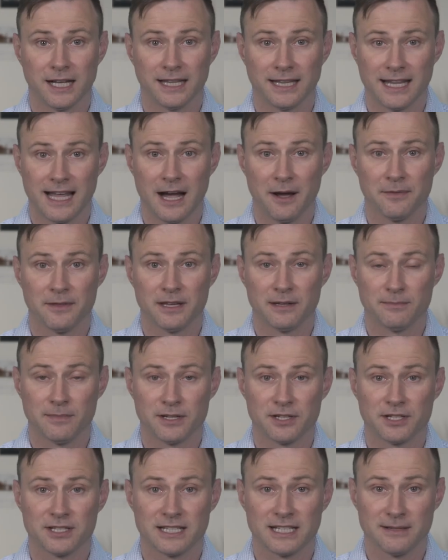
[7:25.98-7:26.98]
allow the
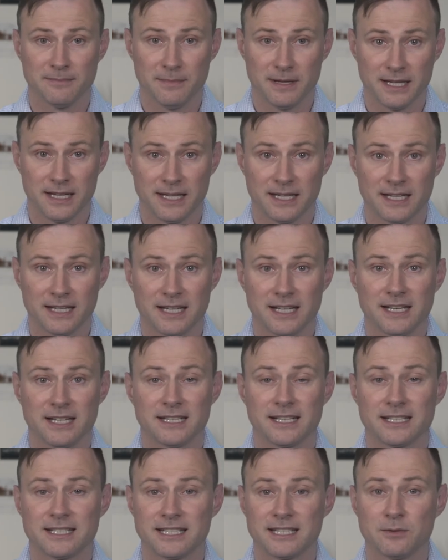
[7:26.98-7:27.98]
admissions committee
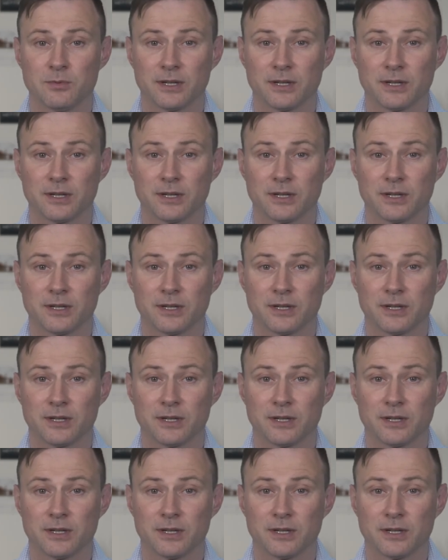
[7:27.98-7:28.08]
to see